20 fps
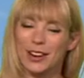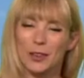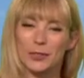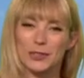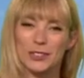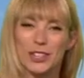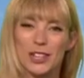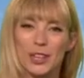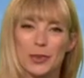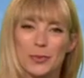Good
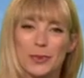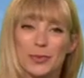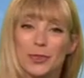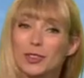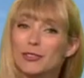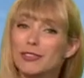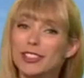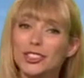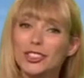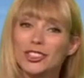afternoon. We've
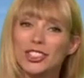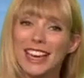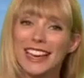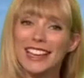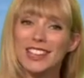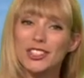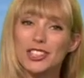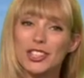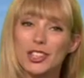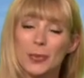got a real
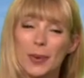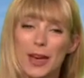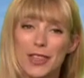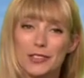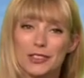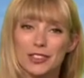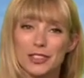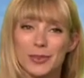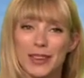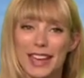change in the
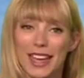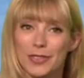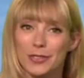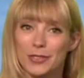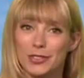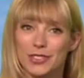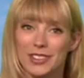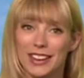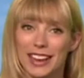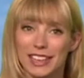weather as we head
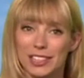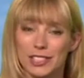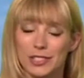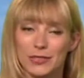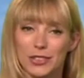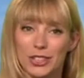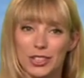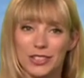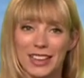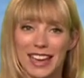through the
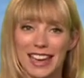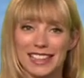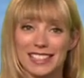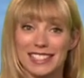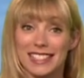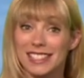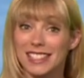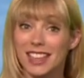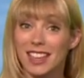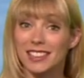next few
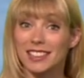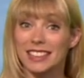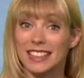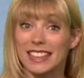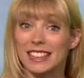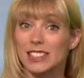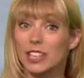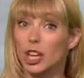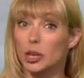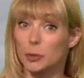days and
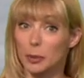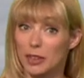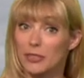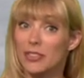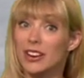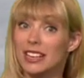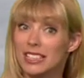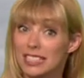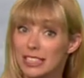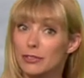certainly it's going to be a
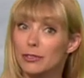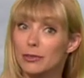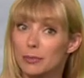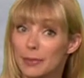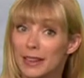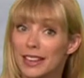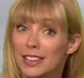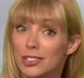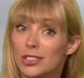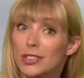very
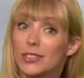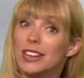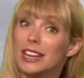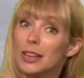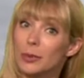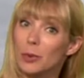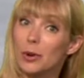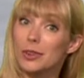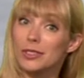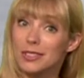different picture than
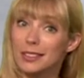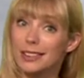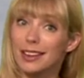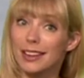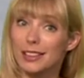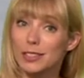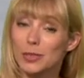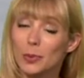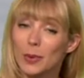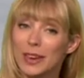it was
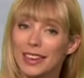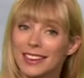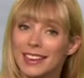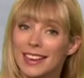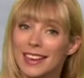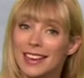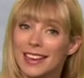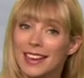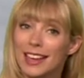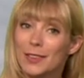last
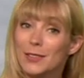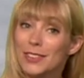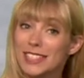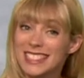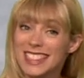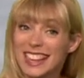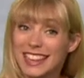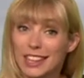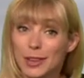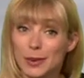week. For
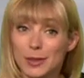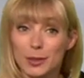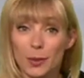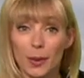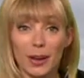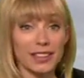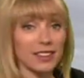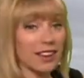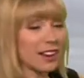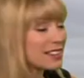today though it's
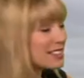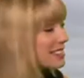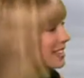quite